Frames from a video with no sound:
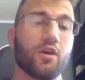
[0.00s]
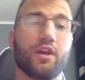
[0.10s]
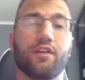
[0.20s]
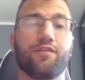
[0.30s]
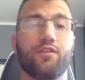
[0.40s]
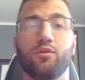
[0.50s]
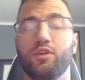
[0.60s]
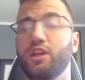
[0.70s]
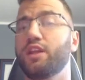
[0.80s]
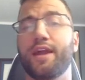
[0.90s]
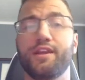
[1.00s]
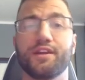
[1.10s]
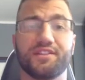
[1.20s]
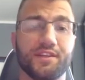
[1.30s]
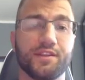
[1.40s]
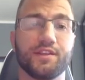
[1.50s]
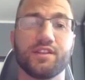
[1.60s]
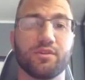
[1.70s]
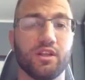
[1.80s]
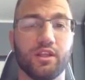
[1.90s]
If you need any assistance, I'm
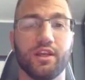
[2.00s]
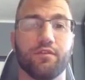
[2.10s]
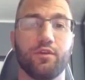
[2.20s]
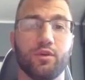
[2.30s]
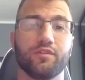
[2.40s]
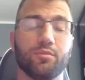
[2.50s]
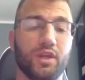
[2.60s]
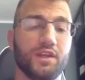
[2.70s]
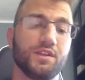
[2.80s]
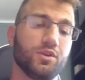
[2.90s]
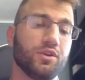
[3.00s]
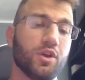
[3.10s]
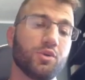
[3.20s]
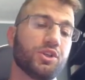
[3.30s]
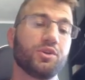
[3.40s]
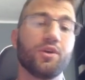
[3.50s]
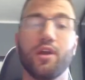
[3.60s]
going to link a few different places you can go to.